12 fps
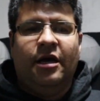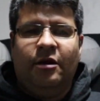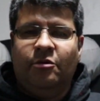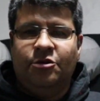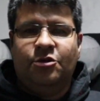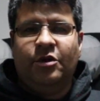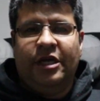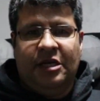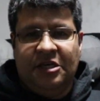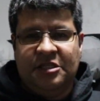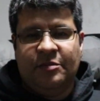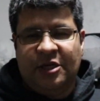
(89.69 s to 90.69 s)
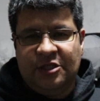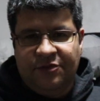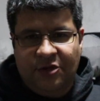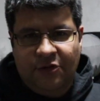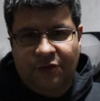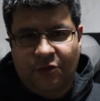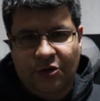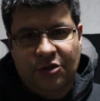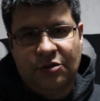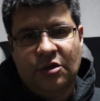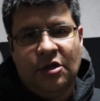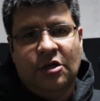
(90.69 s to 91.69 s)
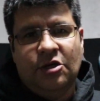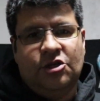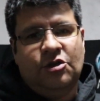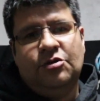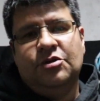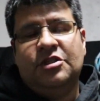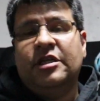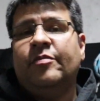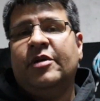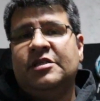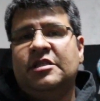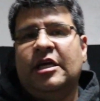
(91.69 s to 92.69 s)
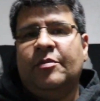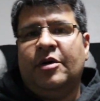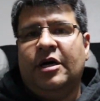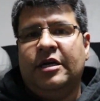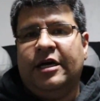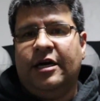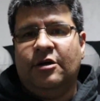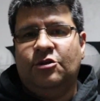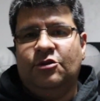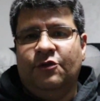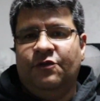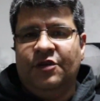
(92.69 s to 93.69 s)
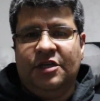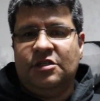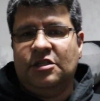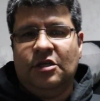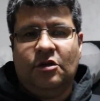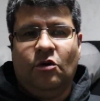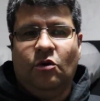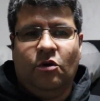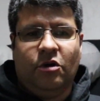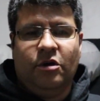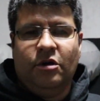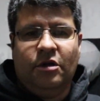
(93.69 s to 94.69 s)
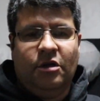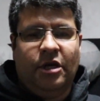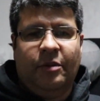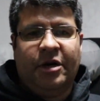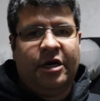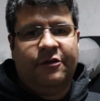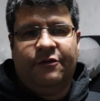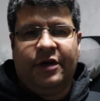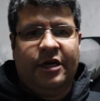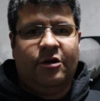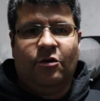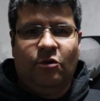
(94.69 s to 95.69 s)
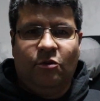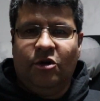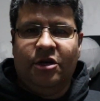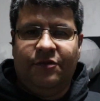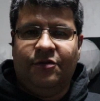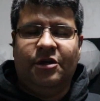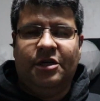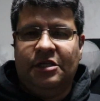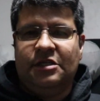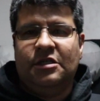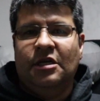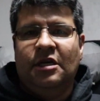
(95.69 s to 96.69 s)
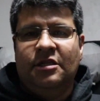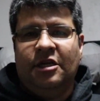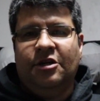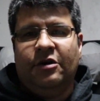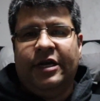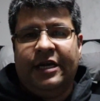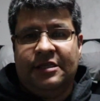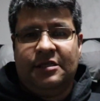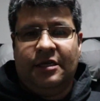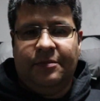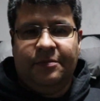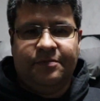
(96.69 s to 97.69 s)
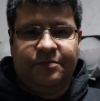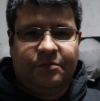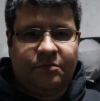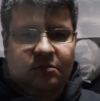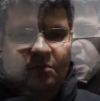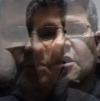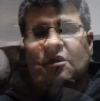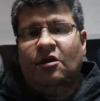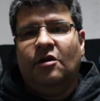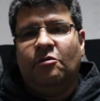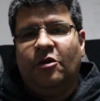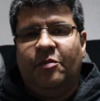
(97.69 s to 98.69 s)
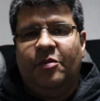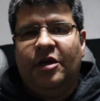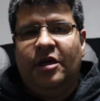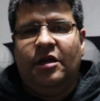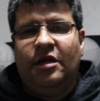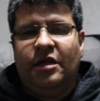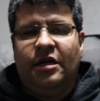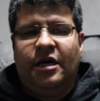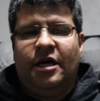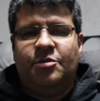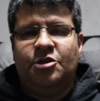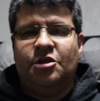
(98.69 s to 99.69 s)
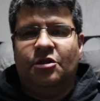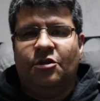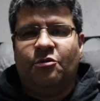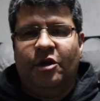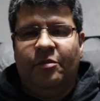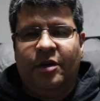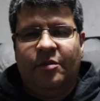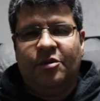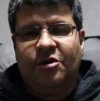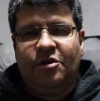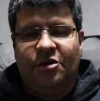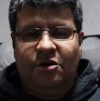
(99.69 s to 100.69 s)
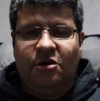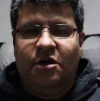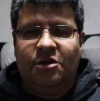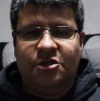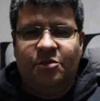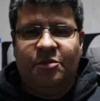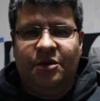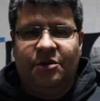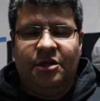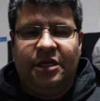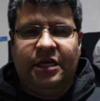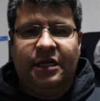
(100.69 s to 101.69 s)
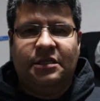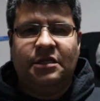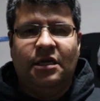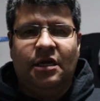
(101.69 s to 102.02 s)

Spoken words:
I will do a customized video for you, showing you step by step on how to fix it or modify it or whatever it is that you're asking. And along with being an option 3 member, you'll also be able to get